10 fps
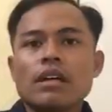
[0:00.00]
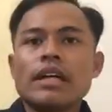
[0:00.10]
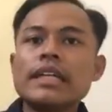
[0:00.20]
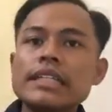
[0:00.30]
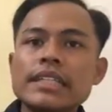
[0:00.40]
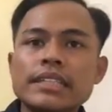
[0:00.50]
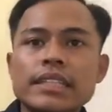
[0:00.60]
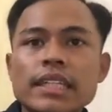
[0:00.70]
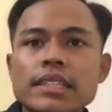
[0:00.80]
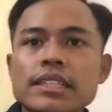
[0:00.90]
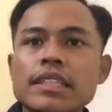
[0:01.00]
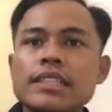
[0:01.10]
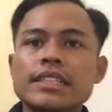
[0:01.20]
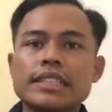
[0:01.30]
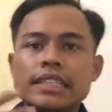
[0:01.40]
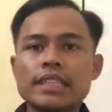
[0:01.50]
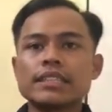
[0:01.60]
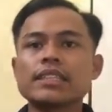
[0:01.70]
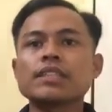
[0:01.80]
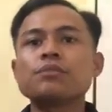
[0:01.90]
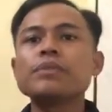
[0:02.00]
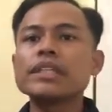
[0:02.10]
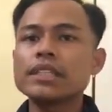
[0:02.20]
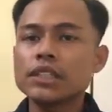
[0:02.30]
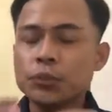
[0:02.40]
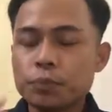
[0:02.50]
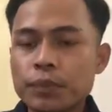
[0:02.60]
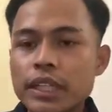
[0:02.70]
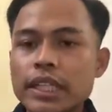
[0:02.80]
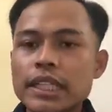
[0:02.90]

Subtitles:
In this case, the chassis being the spring